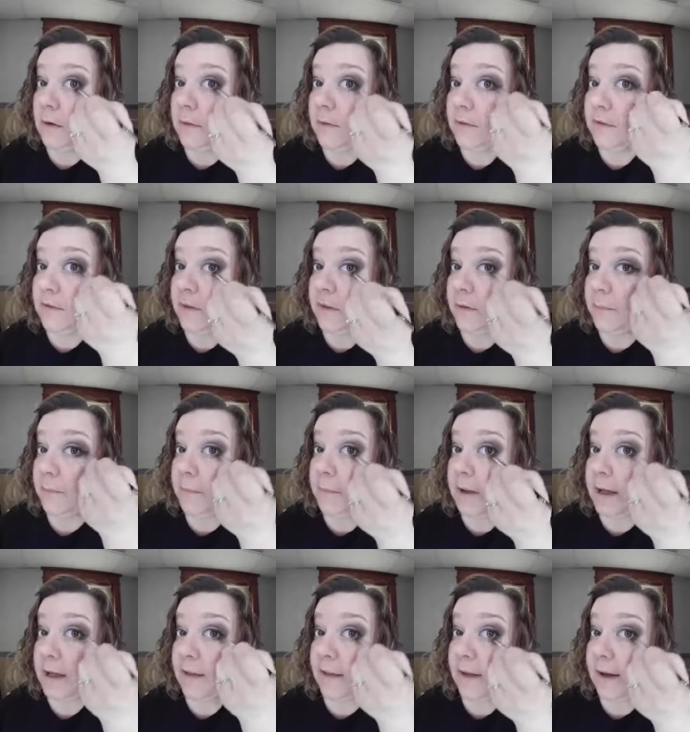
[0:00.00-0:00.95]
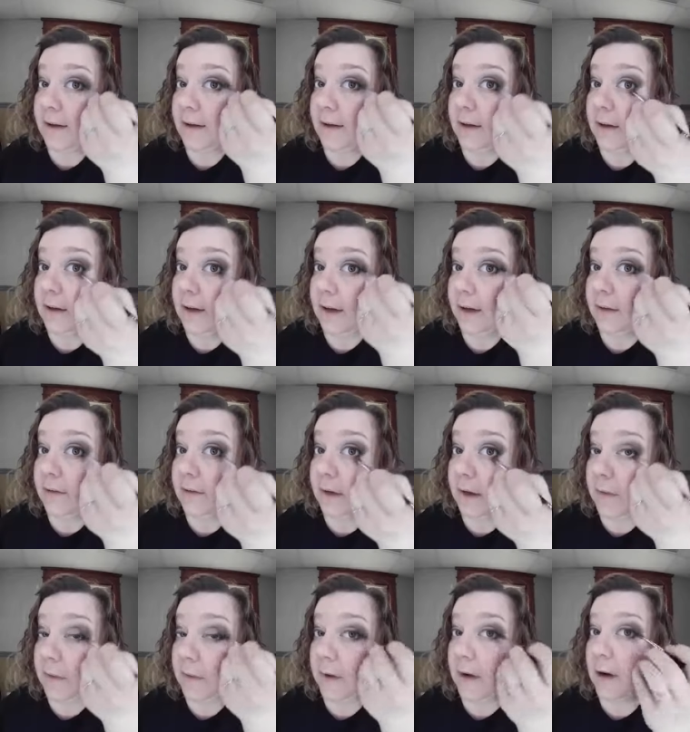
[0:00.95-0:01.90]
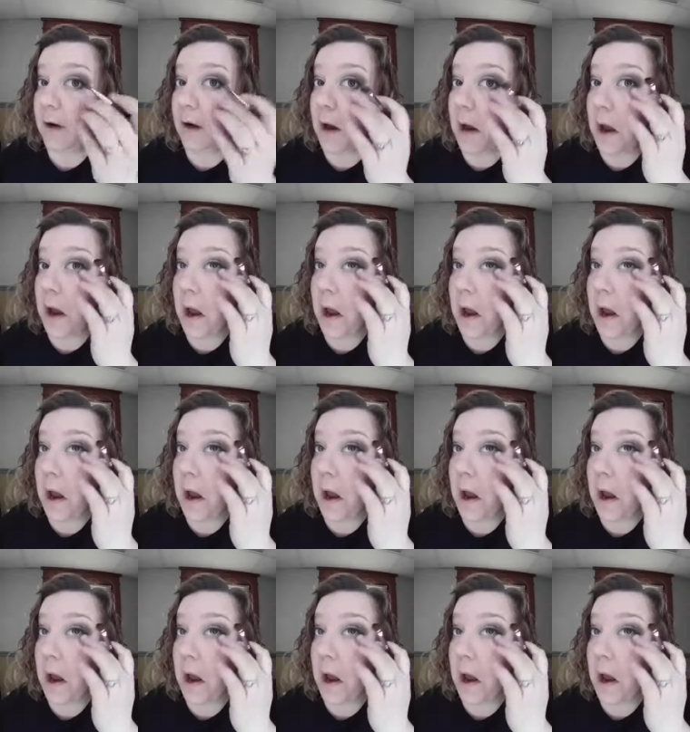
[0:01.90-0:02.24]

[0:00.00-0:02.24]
Just going to make that connect right there.